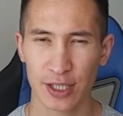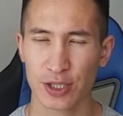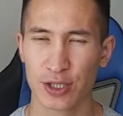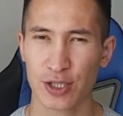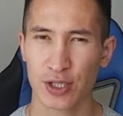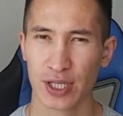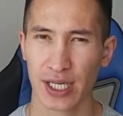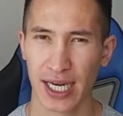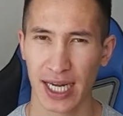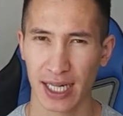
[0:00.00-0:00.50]

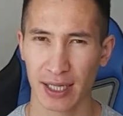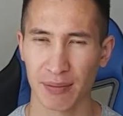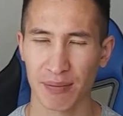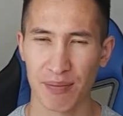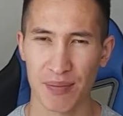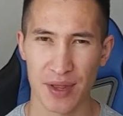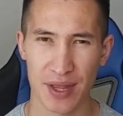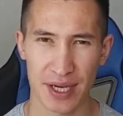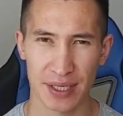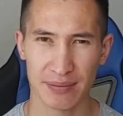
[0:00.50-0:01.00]
to
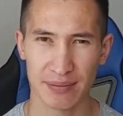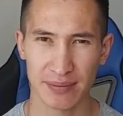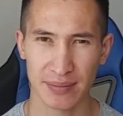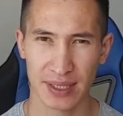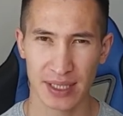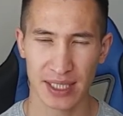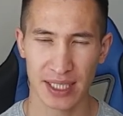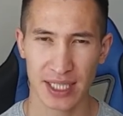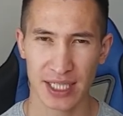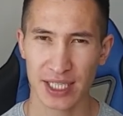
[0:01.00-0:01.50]
help them
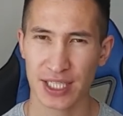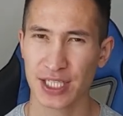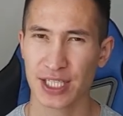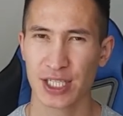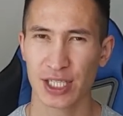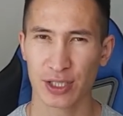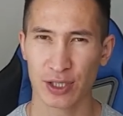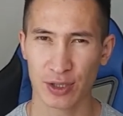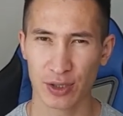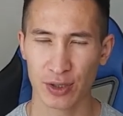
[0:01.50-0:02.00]

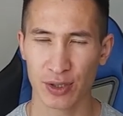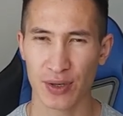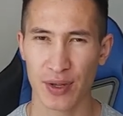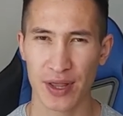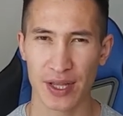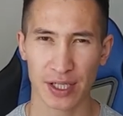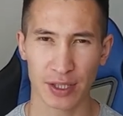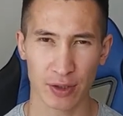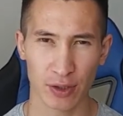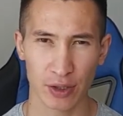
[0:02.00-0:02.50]
secure
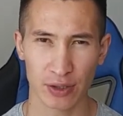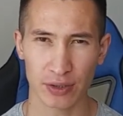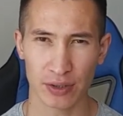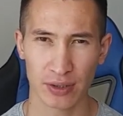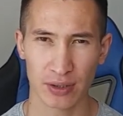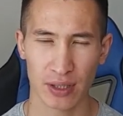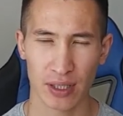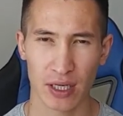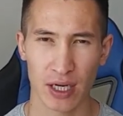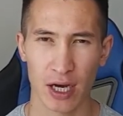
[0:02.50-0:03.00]
the code
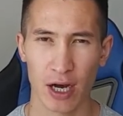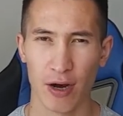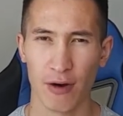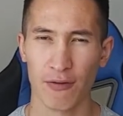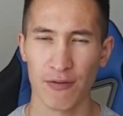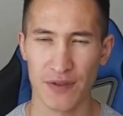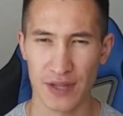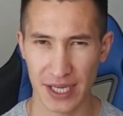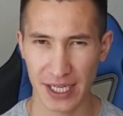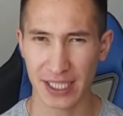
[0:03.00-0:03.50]

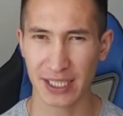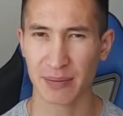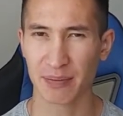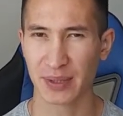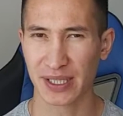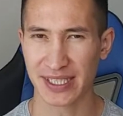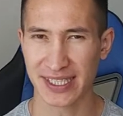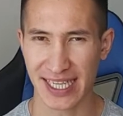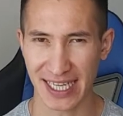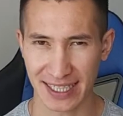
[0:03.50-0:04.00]
of their
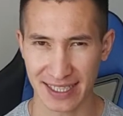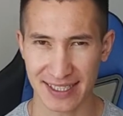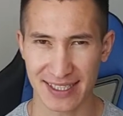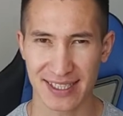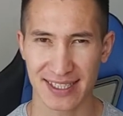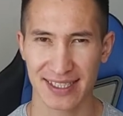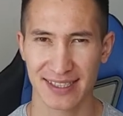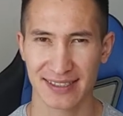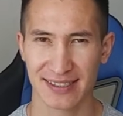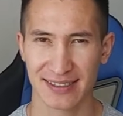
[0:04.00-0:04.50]

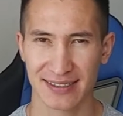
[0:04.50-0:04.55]
products.